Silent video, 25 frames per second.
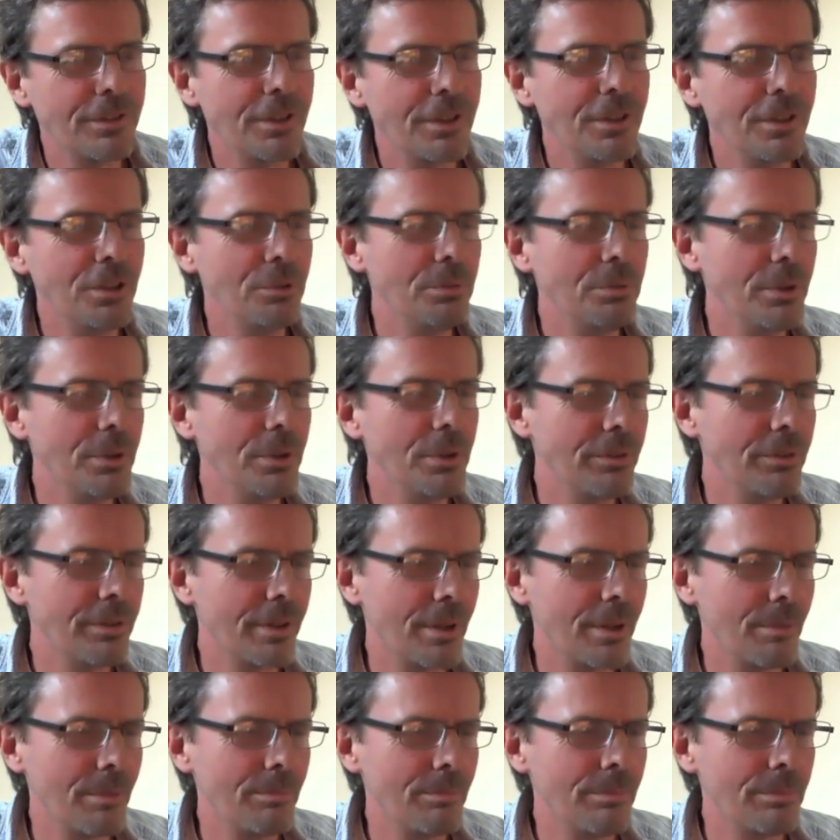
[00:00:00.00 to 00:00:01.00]
didn't you, with
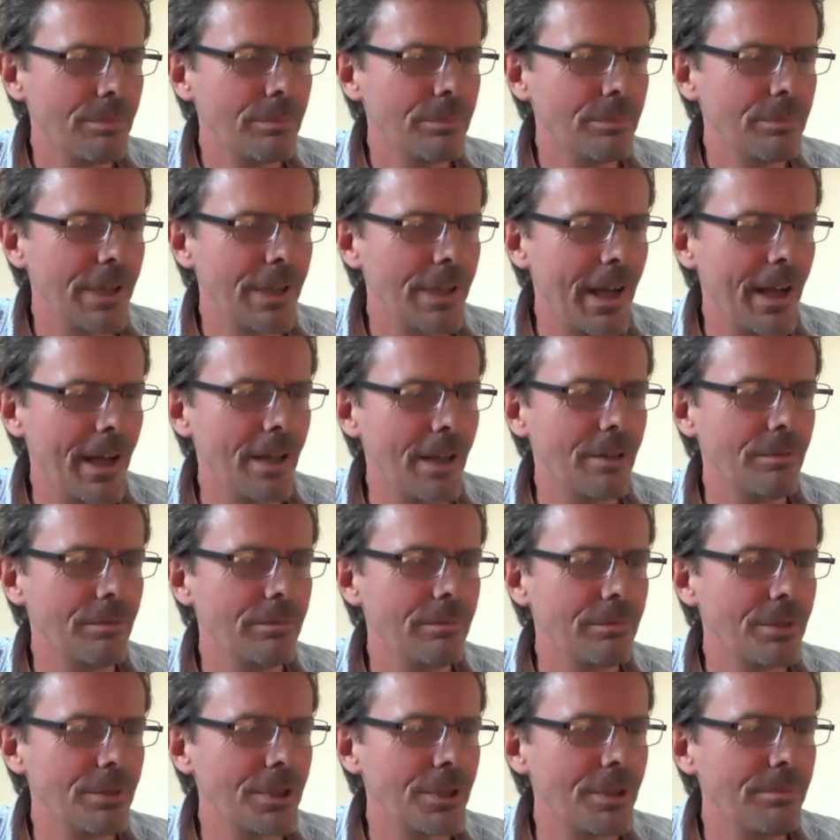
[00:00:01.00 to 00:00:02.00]
Dan?
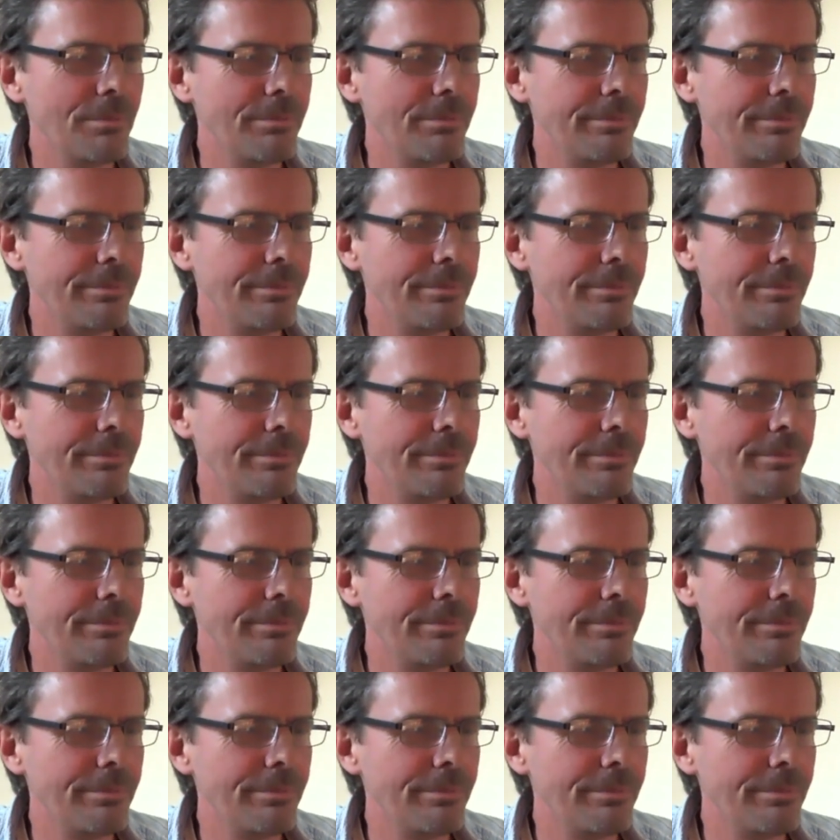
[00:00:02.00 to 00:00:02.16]
Was it?